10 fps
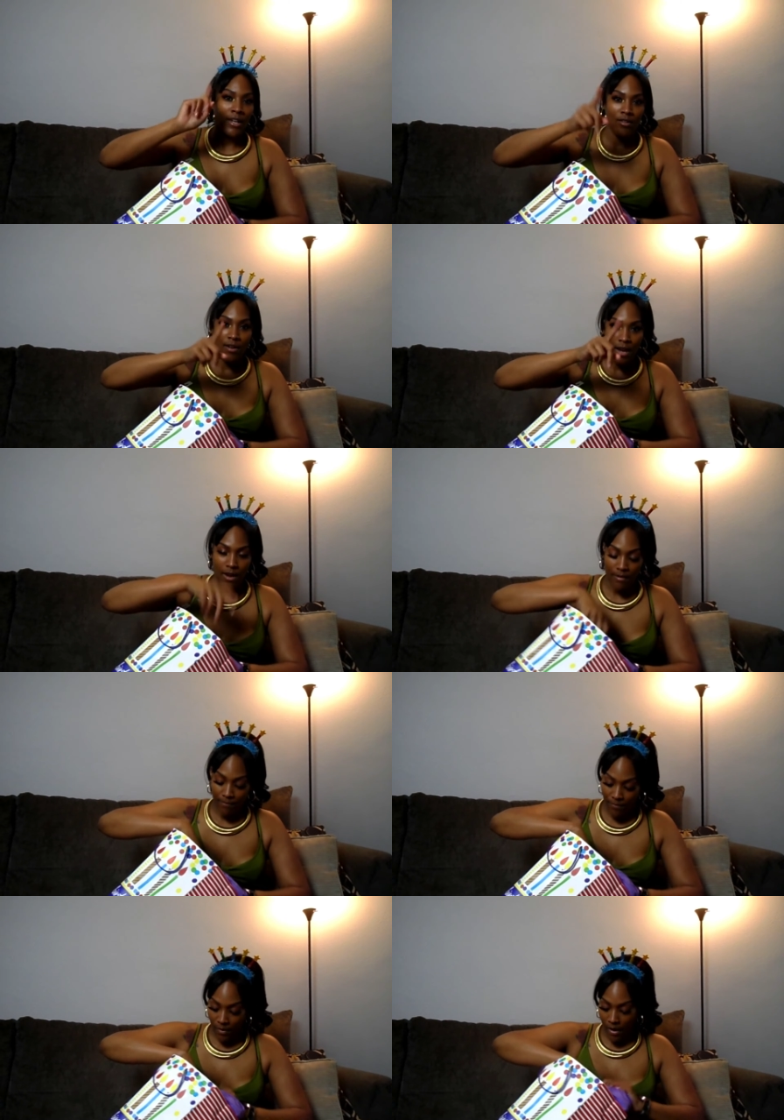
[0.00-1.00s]
in your head.
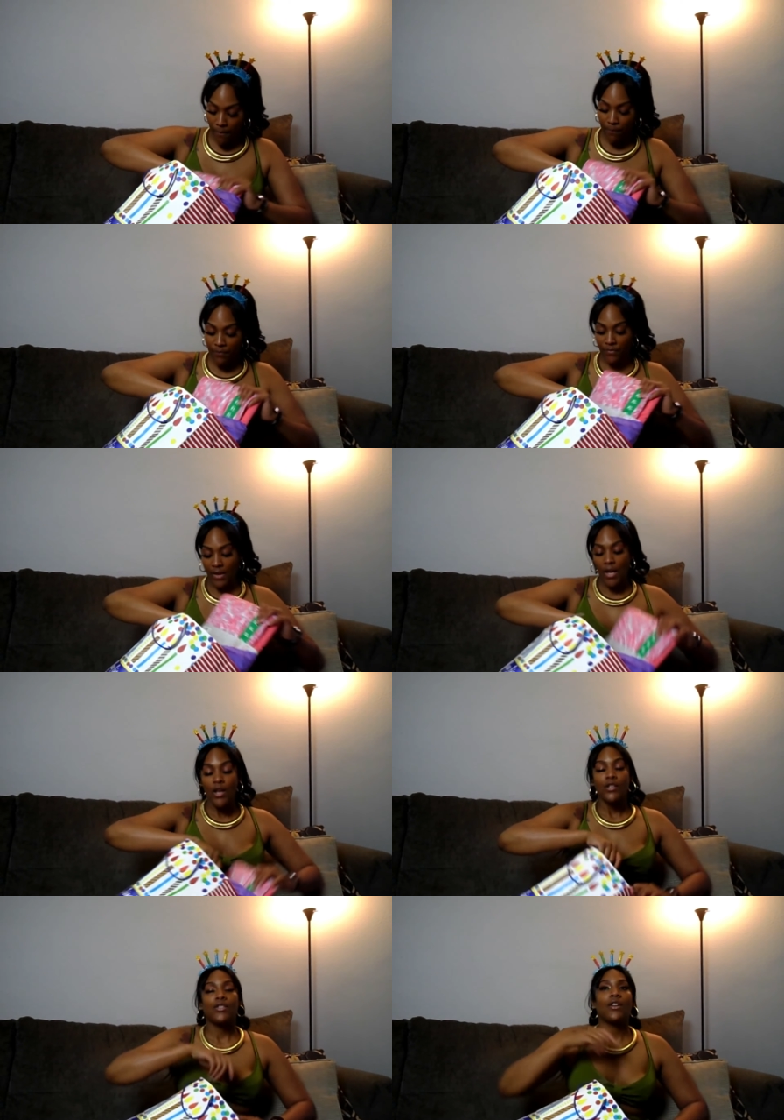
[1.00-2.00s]
Okay.
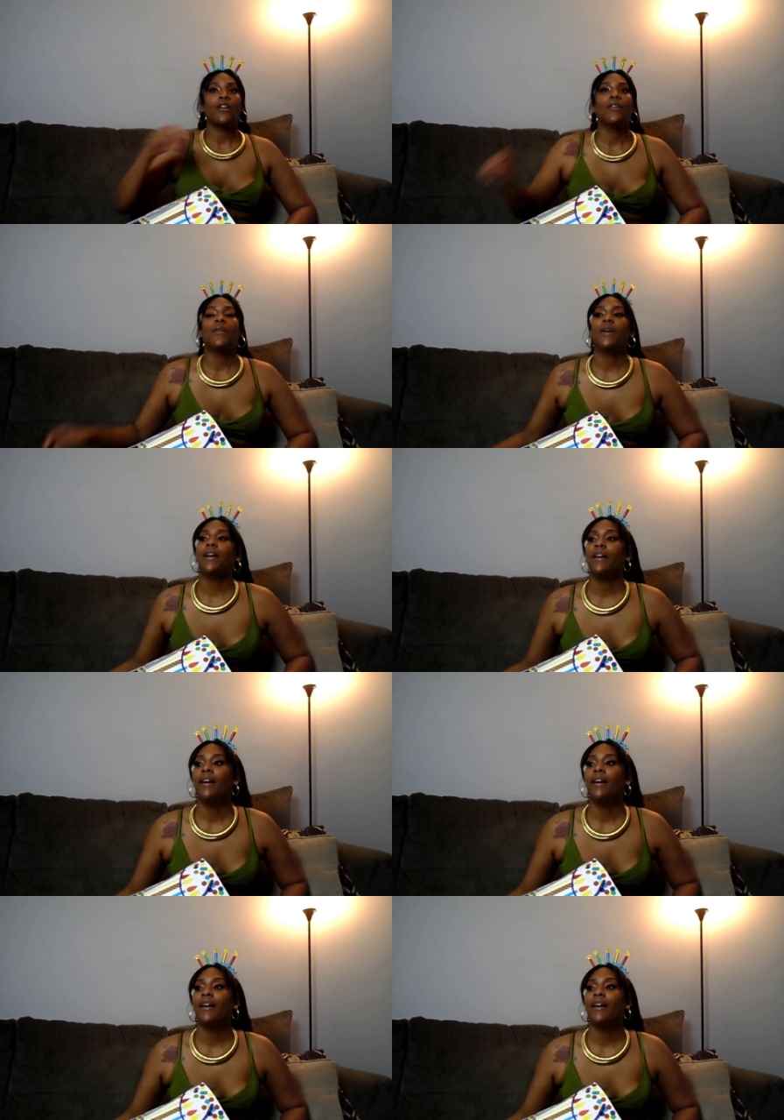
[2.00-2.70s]
So,